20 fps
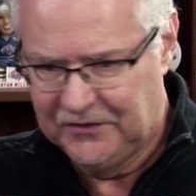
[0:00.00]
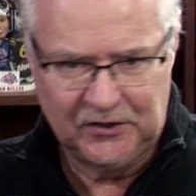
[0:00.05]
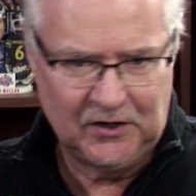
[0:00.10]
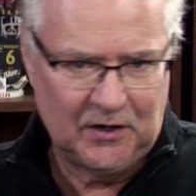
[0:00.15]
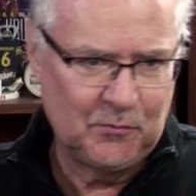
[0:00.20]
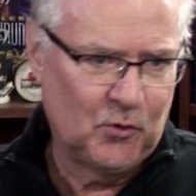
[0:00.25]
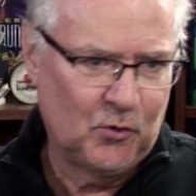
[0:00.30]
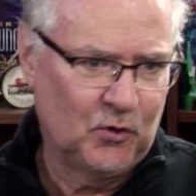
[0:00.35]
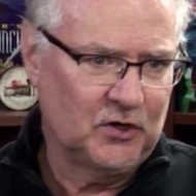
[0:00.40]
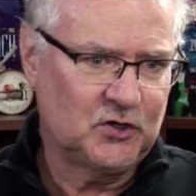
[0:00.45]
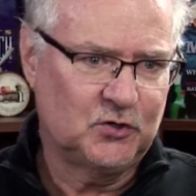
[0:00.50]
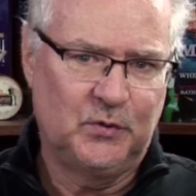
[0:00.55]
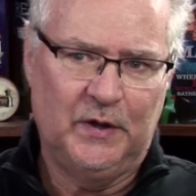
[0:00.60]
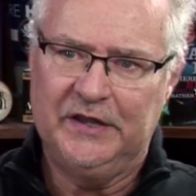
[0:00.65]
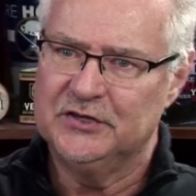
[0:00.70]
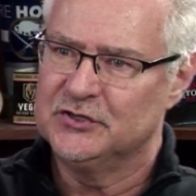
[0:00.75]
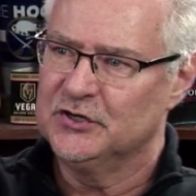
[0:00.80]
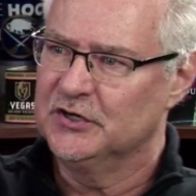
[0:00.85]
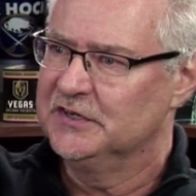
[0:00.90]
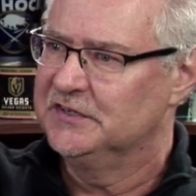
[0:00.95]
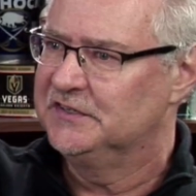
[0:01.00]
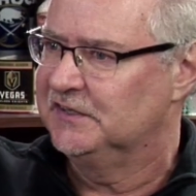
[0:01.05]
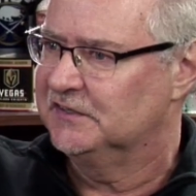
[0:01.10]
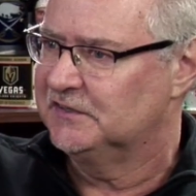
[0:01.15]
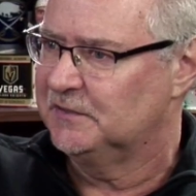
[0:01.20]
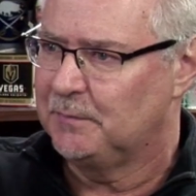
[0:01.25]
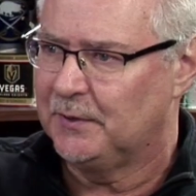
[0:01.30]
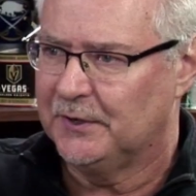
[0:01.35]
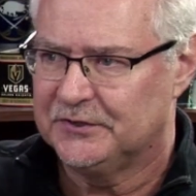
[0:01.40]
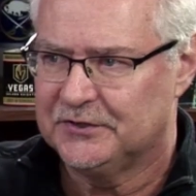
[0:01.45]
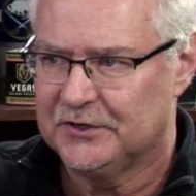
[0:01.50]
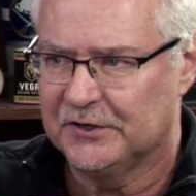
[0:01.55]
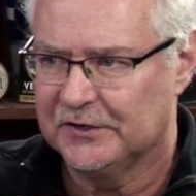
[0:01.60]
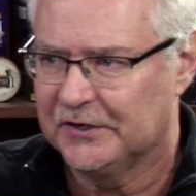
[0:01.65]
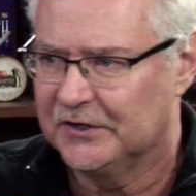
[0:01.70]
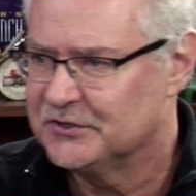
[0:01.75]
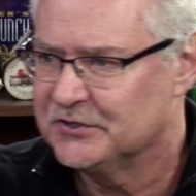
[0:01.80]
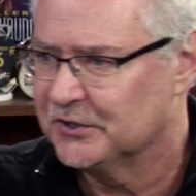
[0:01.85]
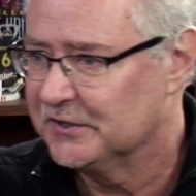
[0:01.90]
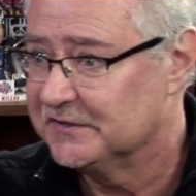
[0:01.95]
there are more Quinn jerseys and
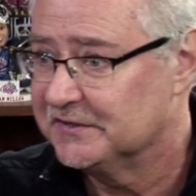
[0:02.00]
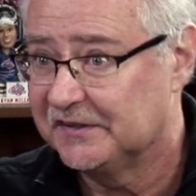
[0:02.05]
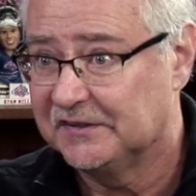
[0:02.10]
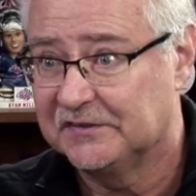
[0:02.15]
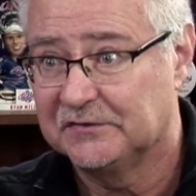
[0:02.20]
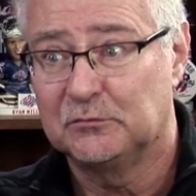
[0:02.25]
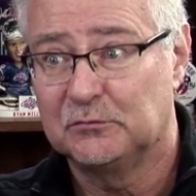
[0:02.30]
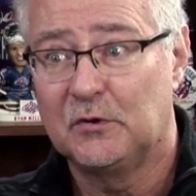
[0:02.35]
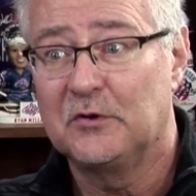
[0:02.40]
Peterka jerseys